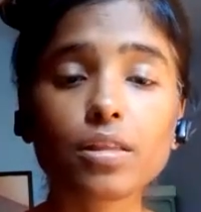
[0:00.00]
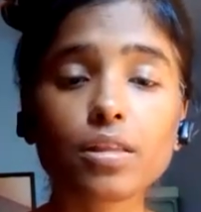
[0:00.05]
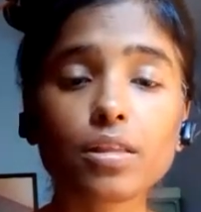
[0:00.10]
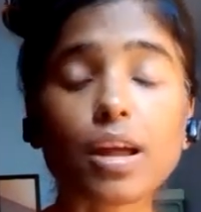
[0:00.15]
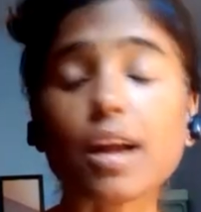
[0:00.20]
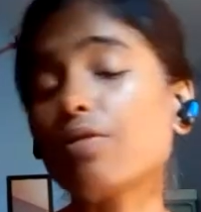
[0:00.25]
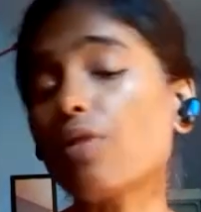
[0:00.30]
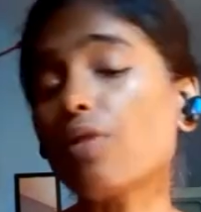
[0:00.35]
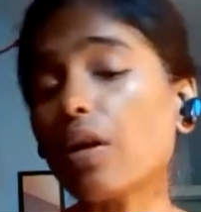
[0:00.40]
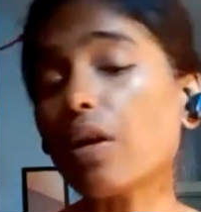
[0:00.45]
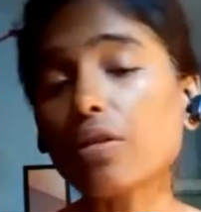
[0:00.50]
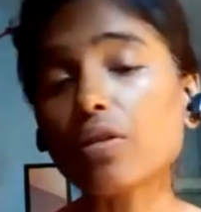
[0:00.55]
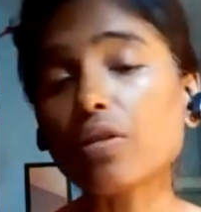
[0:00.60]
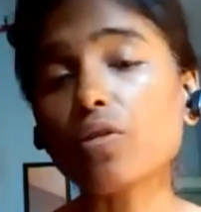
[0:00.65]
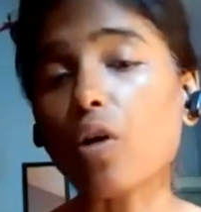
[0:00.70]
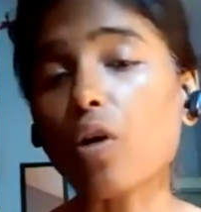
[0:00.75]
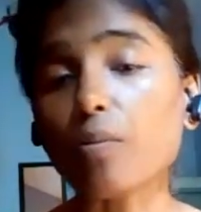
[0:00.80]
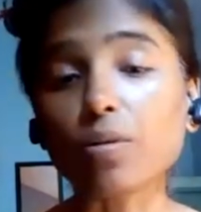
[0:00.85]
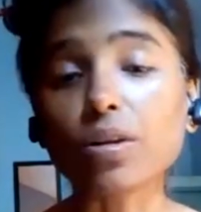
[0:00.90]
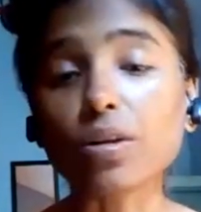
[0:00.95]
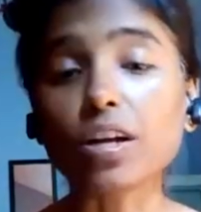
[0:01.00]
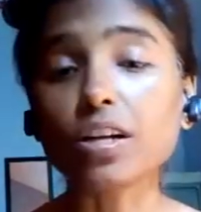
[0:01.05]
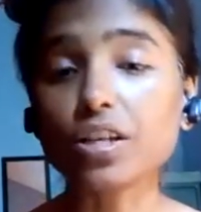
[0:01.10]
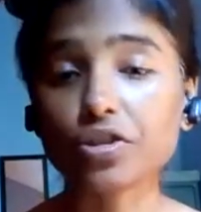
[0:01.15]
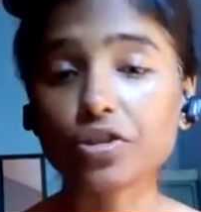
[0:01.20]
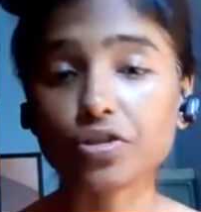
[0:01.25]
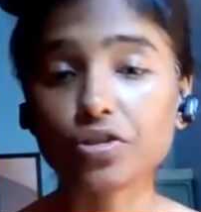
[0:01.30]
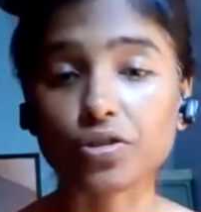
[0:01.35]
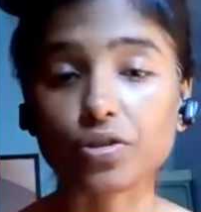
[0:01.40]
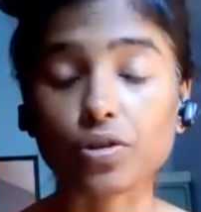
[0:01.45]
That is not the normal
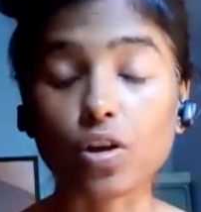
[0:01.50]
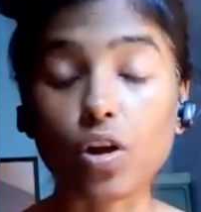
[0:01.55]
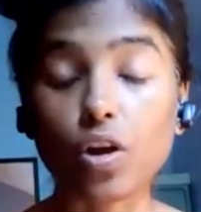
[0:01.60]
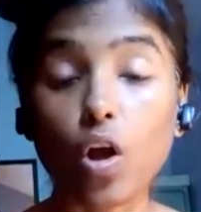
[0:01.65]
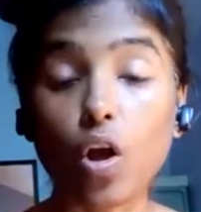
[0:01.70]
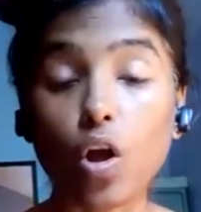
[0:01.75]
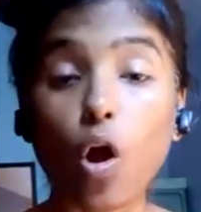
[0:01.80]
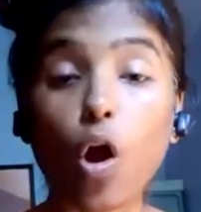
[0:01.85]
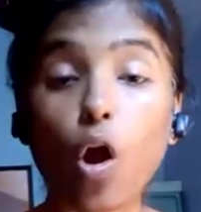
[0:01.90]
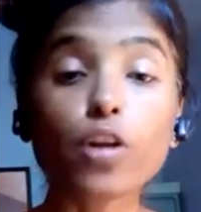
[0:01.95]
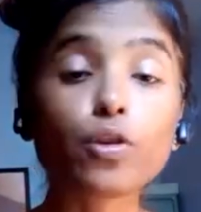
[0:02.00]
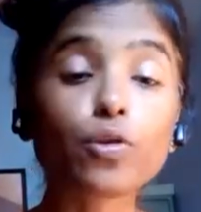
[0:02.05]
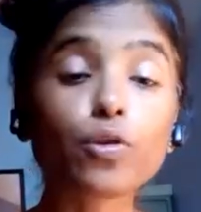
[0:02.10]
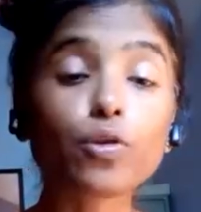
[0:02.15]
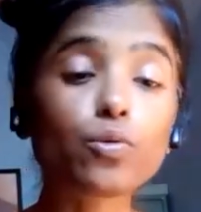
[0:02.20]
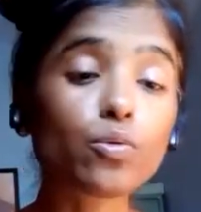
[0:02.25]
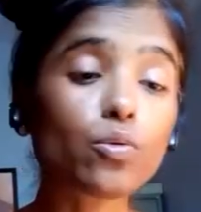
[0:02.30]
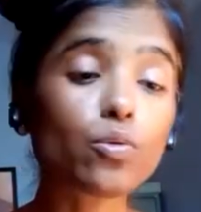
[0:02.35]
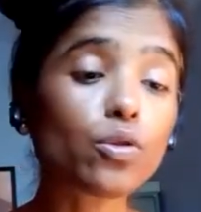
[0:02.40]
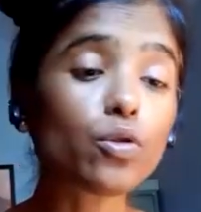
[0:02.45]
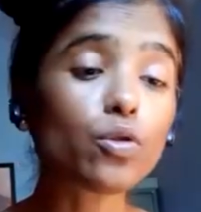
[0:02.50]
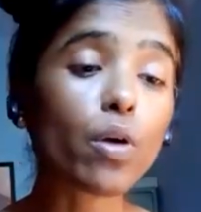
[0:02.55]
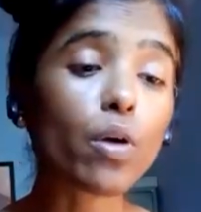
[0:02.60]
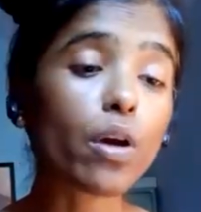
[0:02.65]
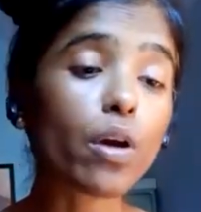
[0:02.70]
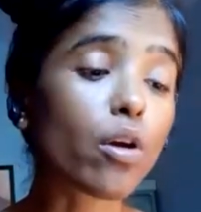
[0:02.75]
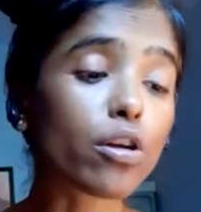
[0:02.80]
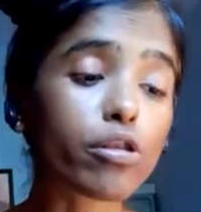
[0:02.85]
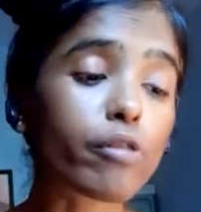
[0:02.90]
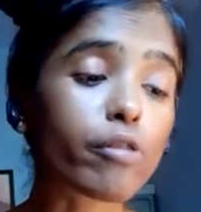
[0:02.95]
condition. Or you
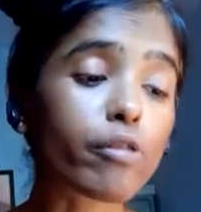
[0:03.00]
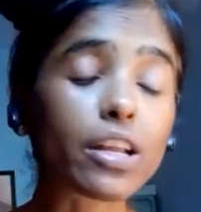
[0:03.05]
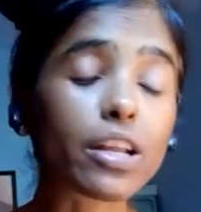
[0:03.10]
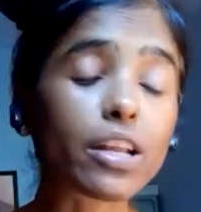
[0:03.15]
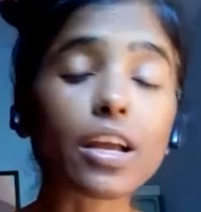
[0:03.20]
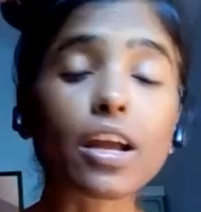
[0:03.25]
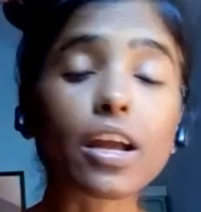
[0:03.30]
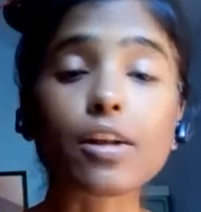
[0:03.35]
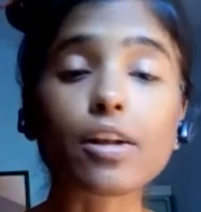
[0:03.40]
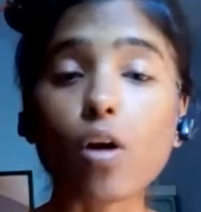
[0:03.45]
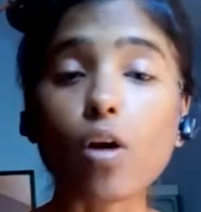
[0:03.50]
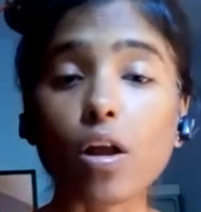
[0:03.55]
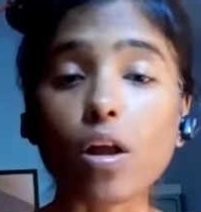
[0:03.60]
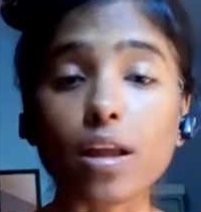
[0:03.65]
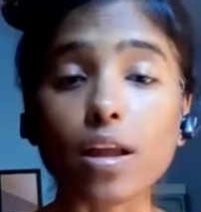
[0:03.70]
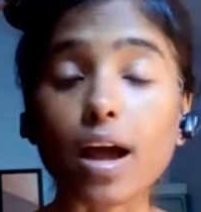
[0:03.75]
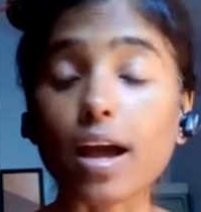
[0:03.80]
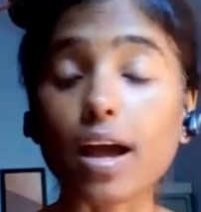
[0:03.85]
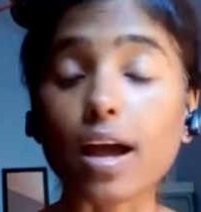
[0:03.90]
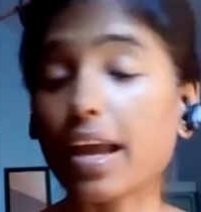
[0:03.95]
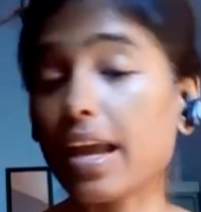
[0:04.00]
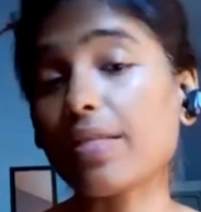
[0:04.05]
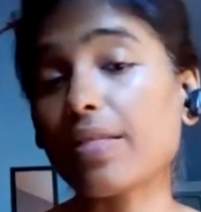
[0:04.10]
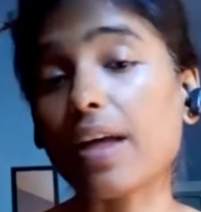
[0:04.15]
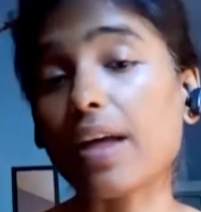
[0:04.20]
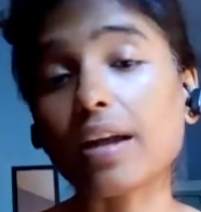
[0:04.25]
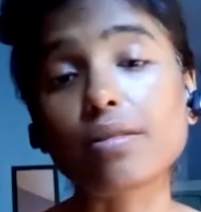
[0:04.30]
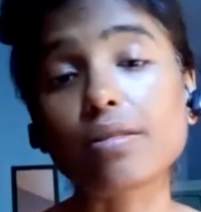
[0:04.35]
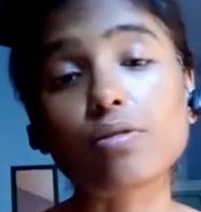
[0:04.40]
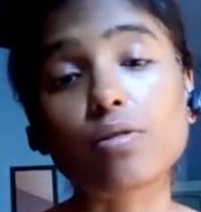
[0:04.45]
are not sweating at all. Again,
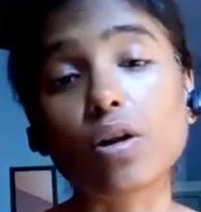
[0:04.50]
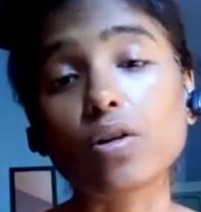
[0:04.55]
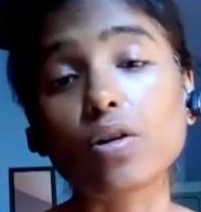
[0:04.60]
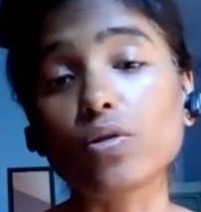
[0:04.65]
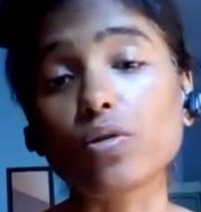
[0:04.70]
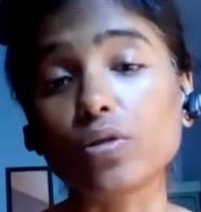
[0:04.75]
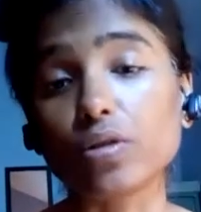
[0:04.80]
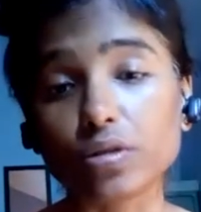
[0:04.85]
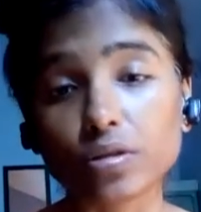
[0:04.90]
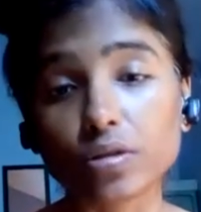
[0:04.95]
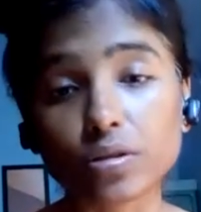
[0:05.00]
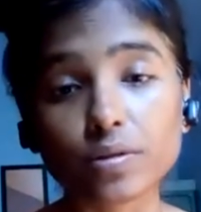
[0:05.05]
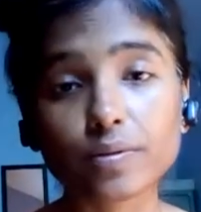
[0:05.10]
that is not good.